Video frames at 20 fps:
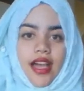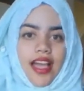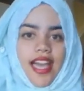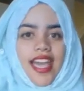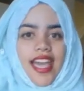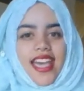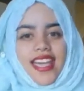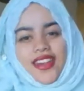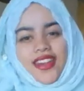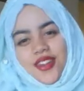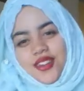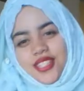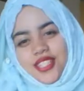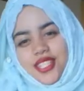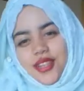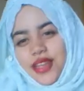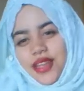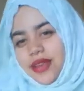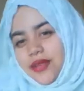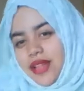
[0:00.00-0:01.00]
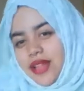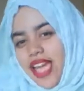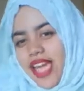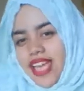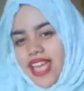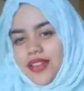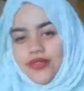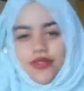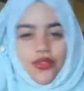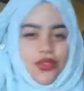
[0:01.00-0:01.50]
and also it will
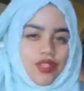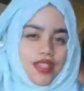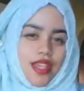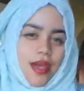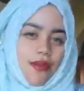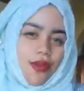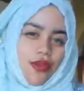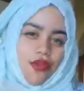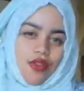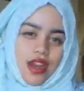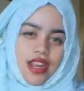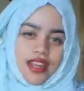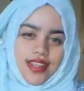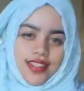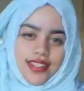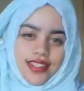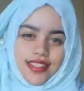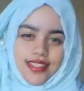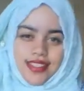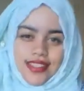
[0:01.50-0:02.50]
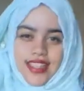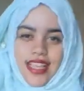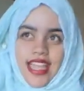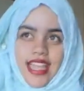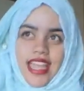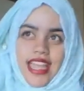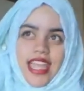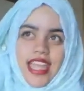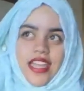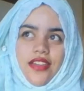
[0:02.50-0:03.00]
add for some credits
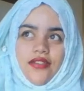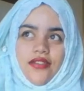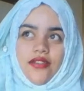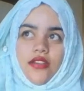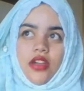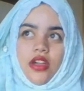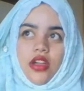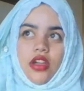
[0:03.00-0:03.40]
if,